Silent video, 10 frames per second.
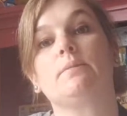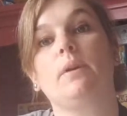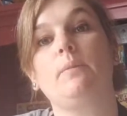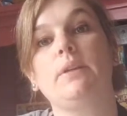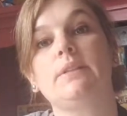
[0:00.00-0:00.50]

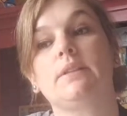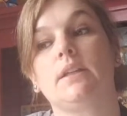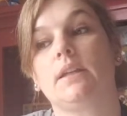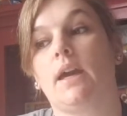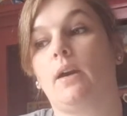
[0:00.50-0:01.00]
when we
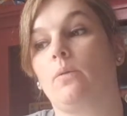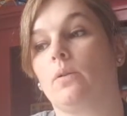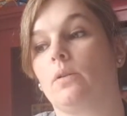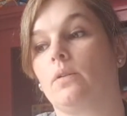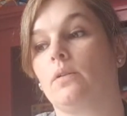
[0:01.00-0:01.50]
stick
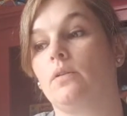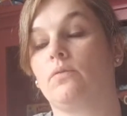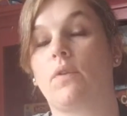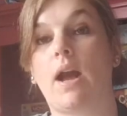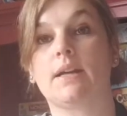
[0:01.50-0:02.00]
our
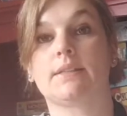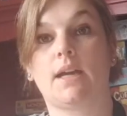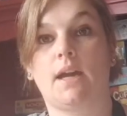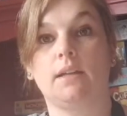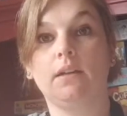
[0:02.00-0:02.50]
rocks
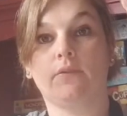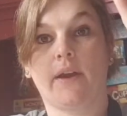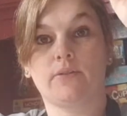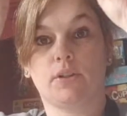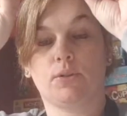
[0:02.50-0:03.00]
on
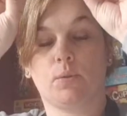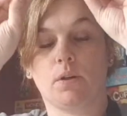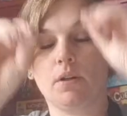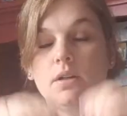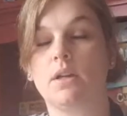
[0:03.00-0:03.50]
around our
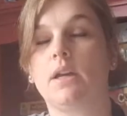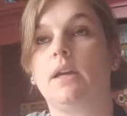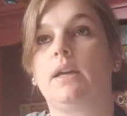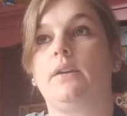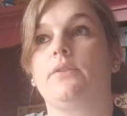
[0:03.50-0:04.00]
door,
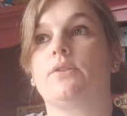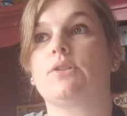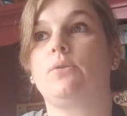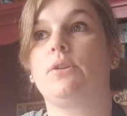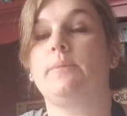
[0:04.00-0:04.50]
there's
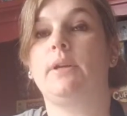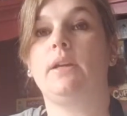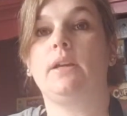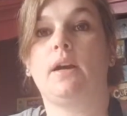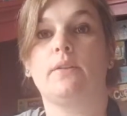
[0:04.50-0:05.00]
going to
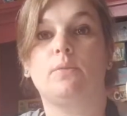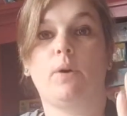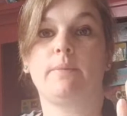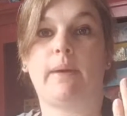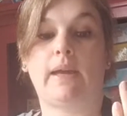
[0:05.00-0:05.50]
be the
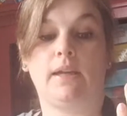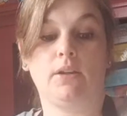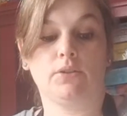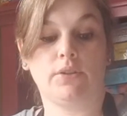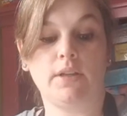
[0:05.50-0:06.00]
white backing
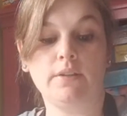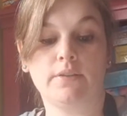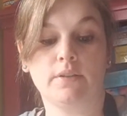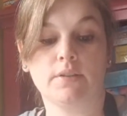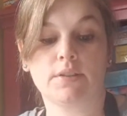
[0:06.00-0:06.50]

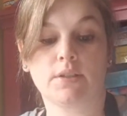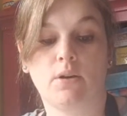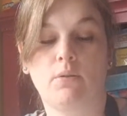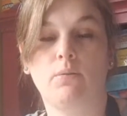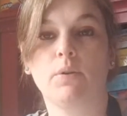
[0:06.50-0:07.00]
underneath.
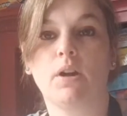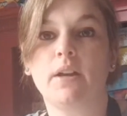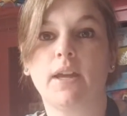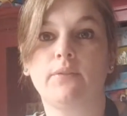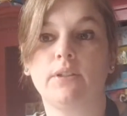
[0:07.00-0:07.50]
So we kind
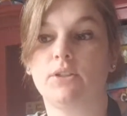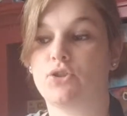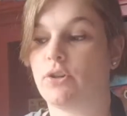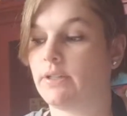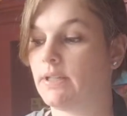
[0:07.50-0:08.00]
of have a little
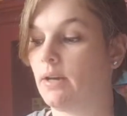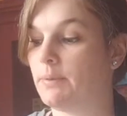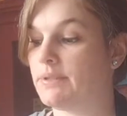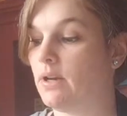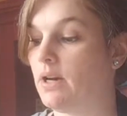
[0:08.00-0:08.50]
trick to help
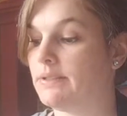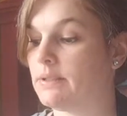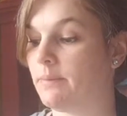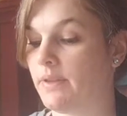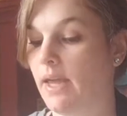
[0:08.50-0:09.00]
us hide
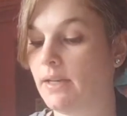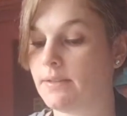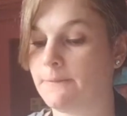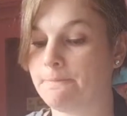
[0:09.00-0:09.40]
some of that.